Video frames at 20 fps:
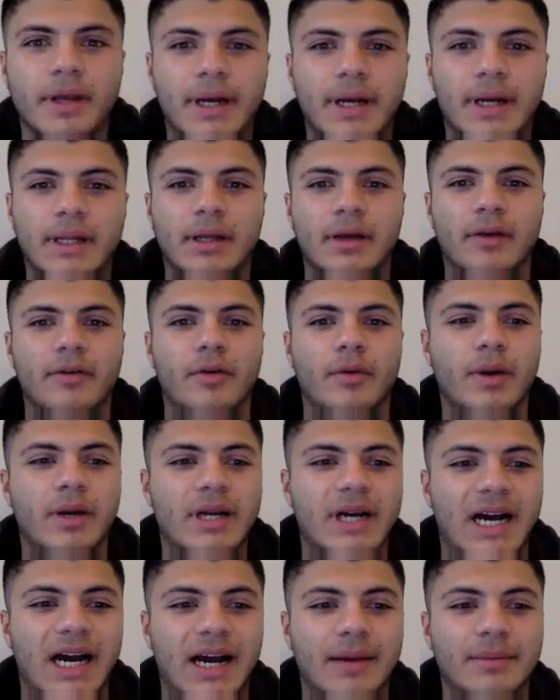Hello
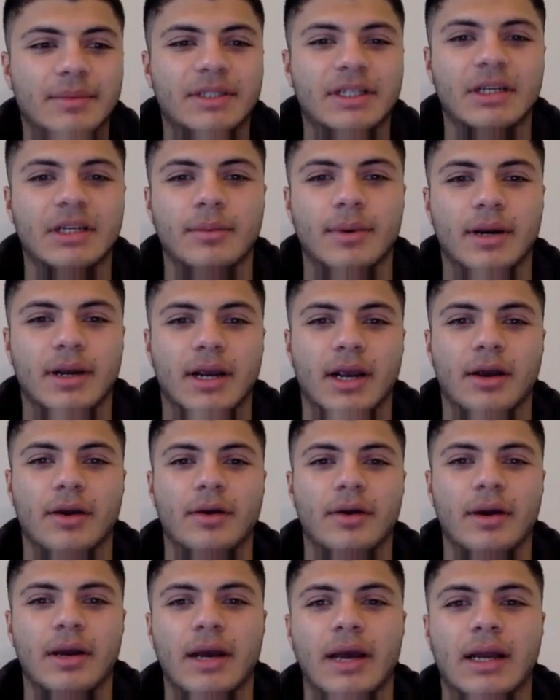everyone, I'm Tito
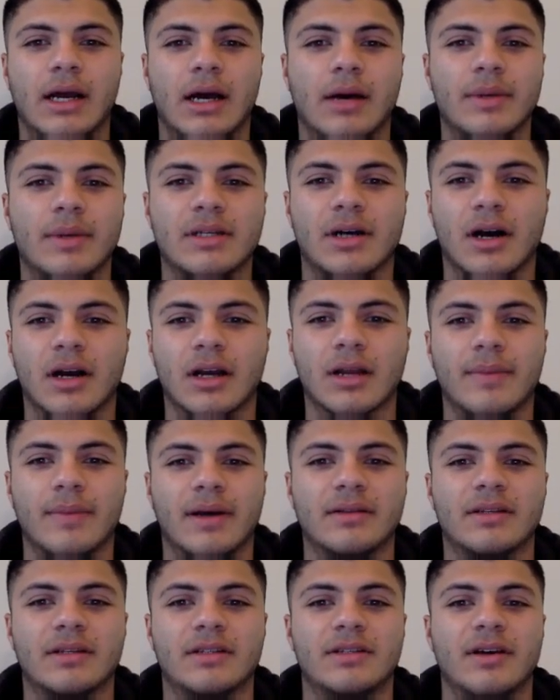Barquero and I'll be talking
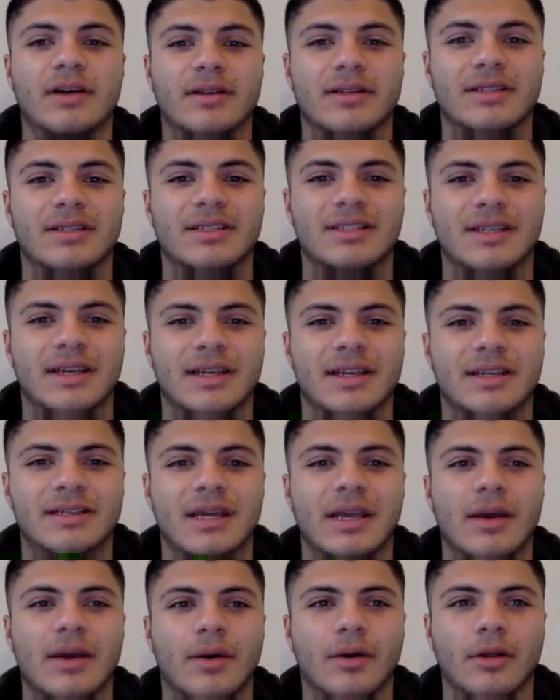about the 2006
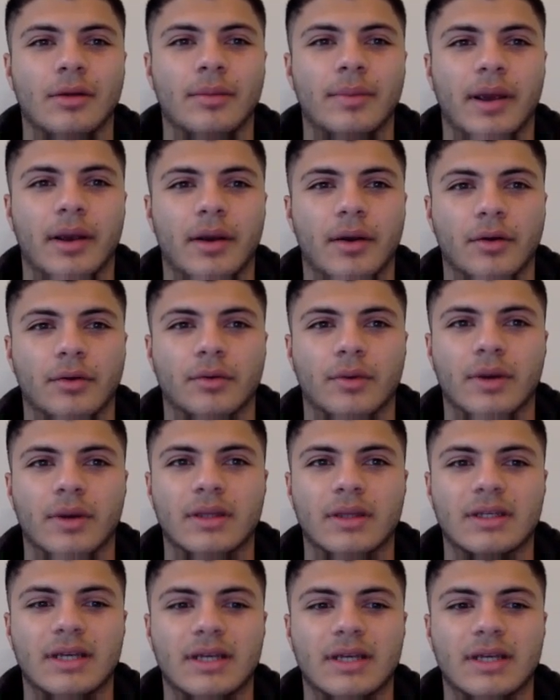Kiholo Bay Earthquake
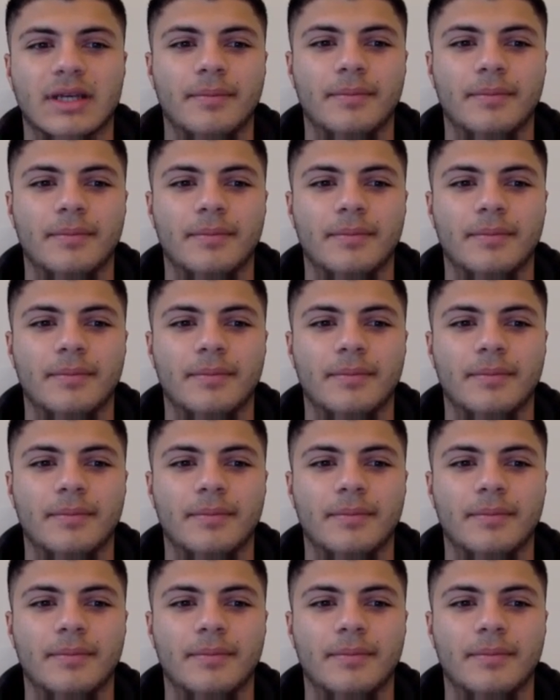today.